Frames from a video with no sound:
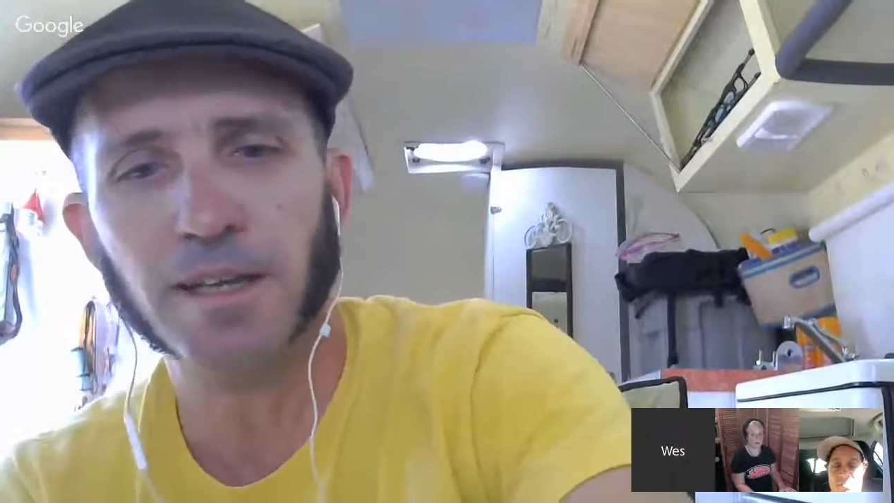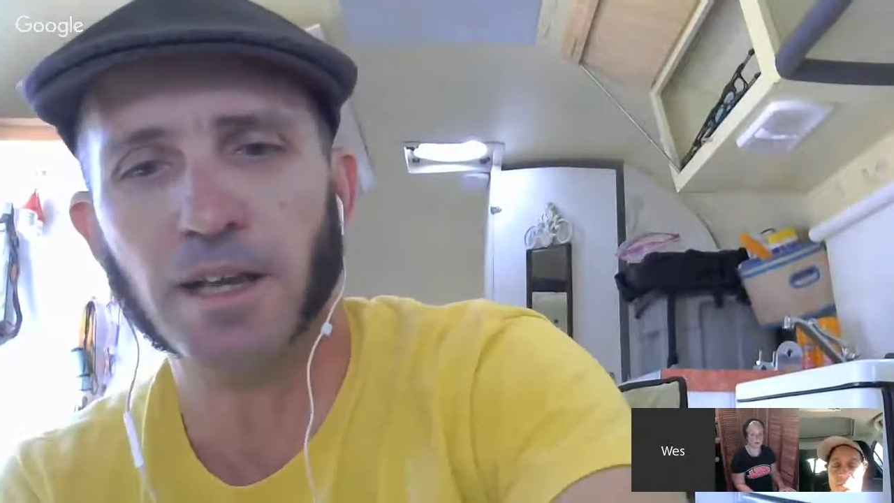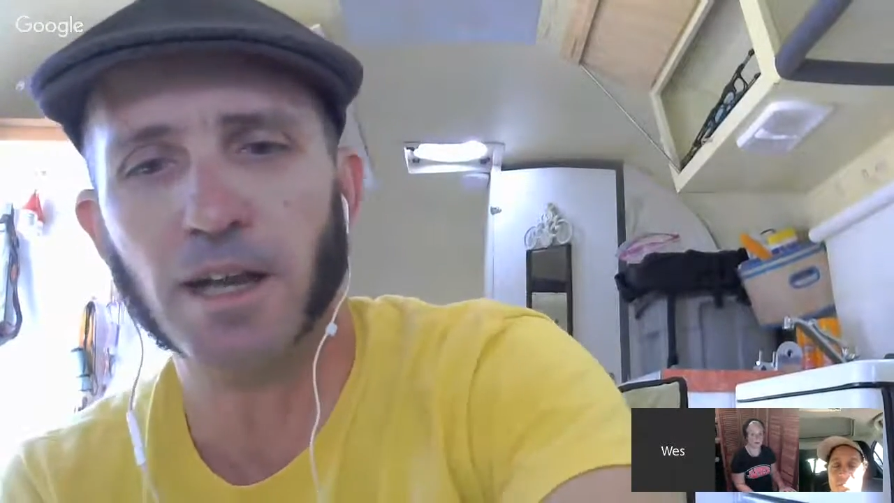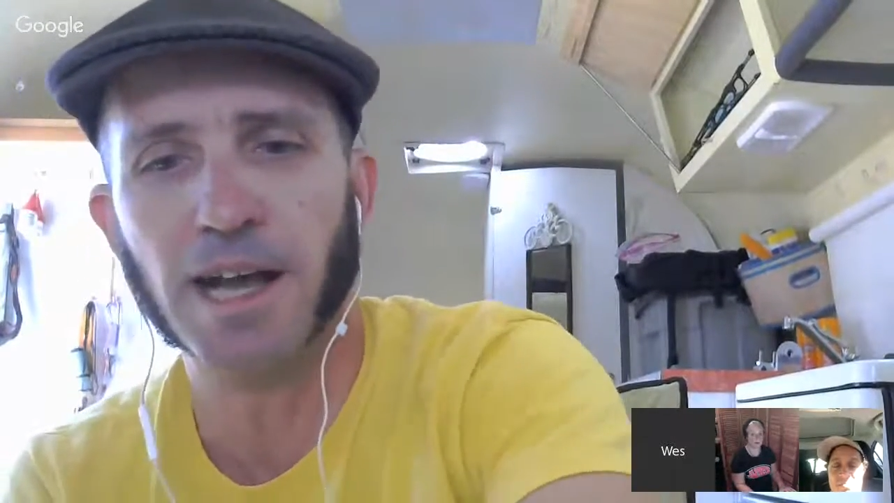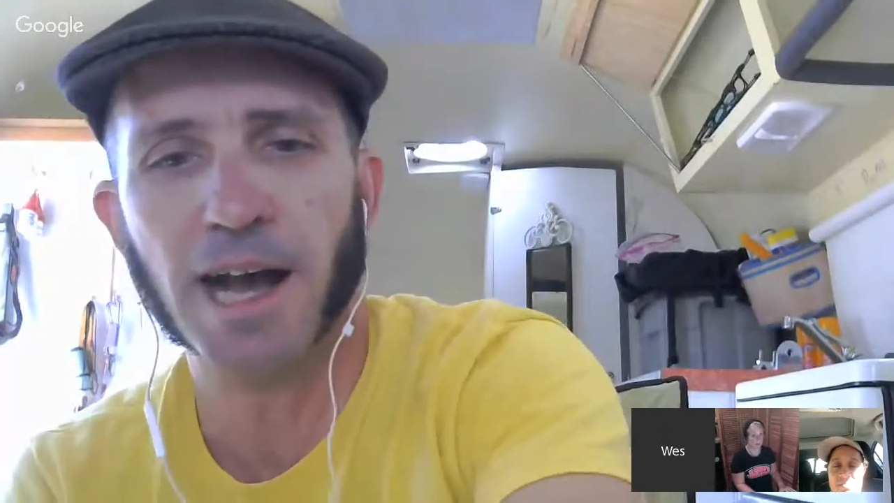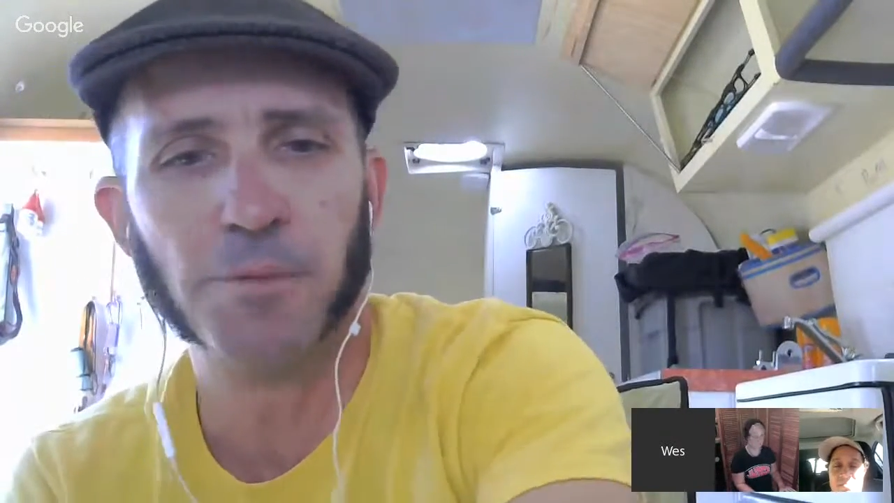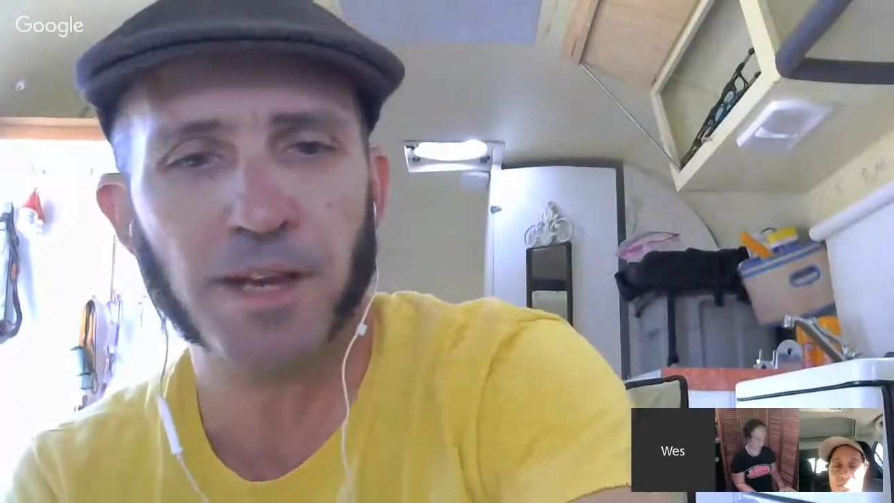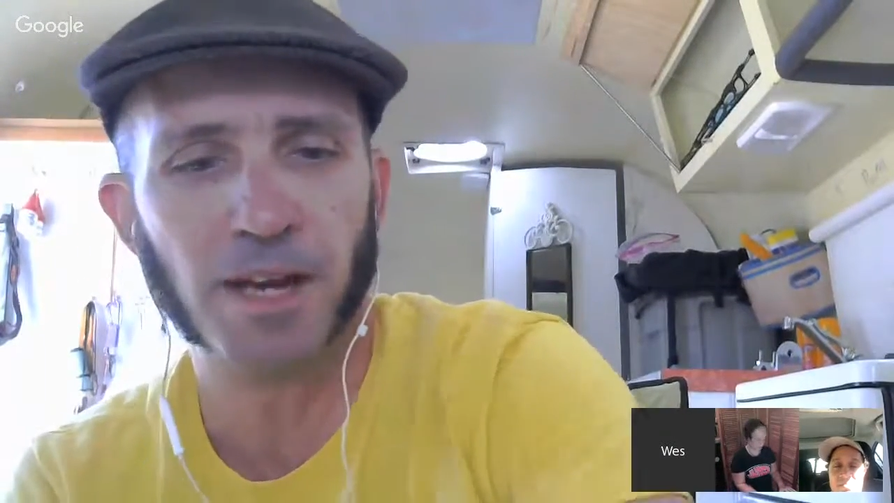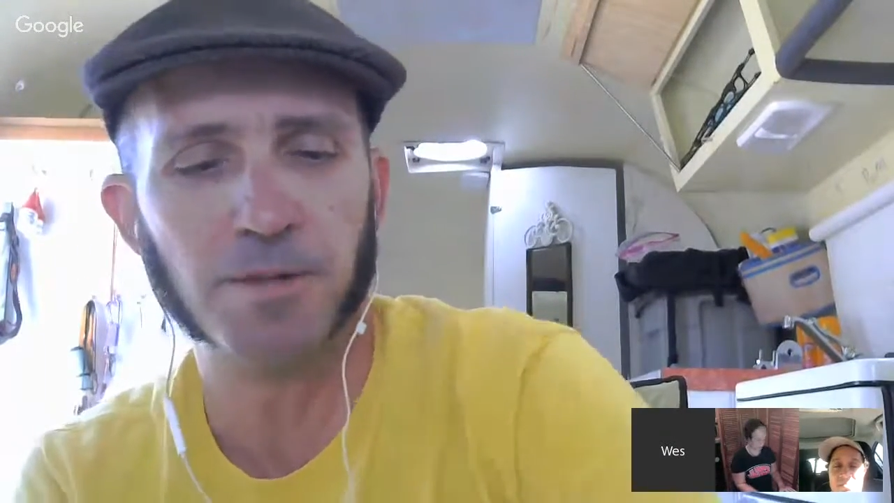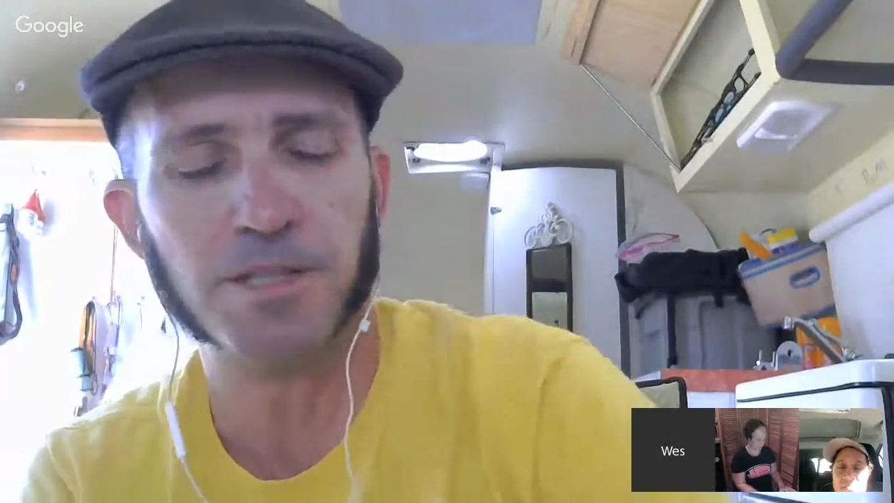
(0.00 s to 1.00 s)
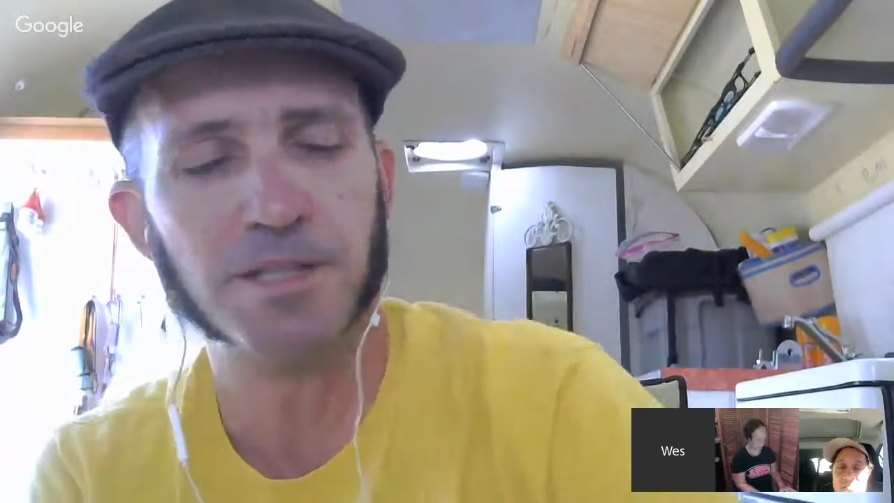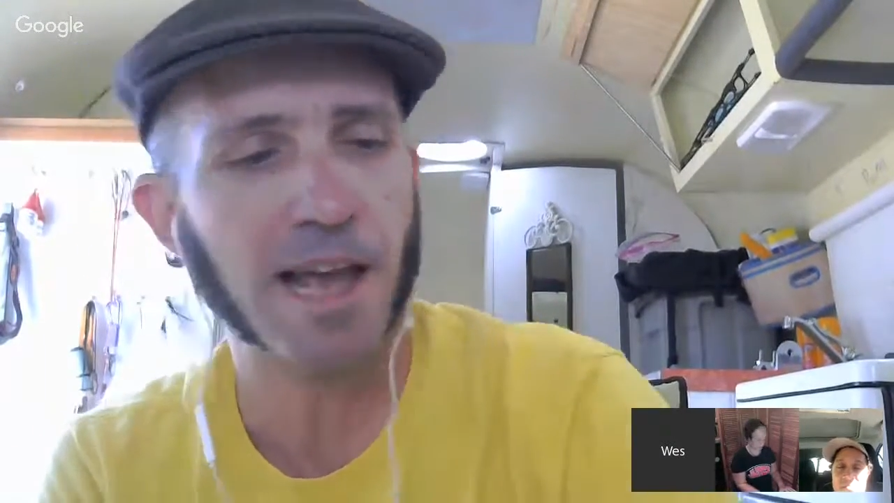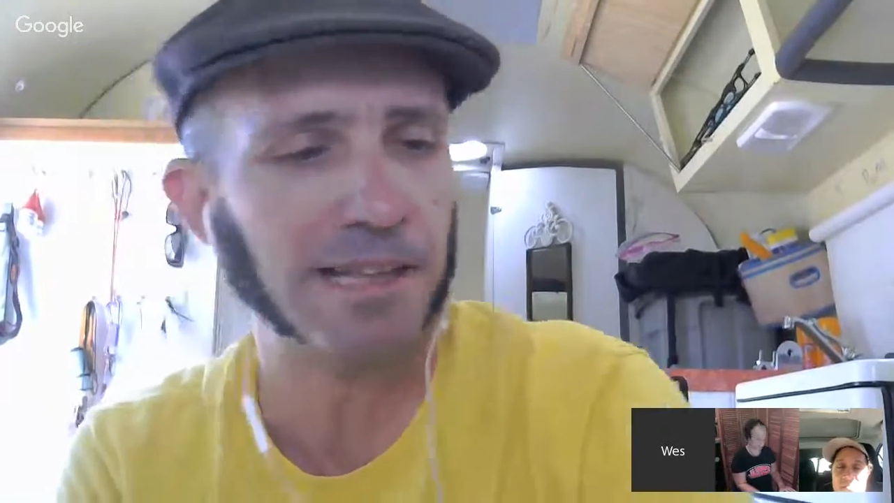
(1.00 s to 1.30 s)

out there, which is highly